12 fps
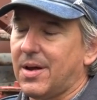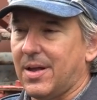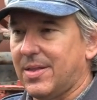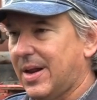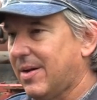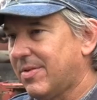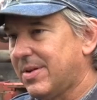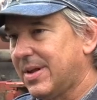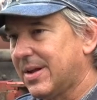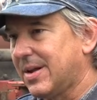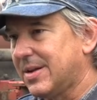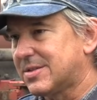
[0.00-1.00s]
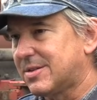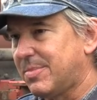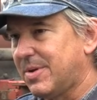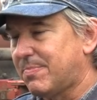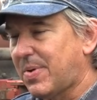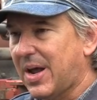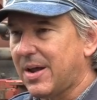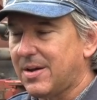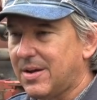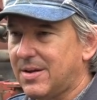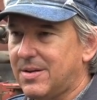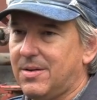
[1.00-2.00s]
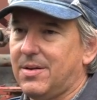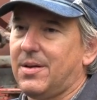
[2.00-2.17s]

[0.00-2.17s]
and then everything needs to be painted,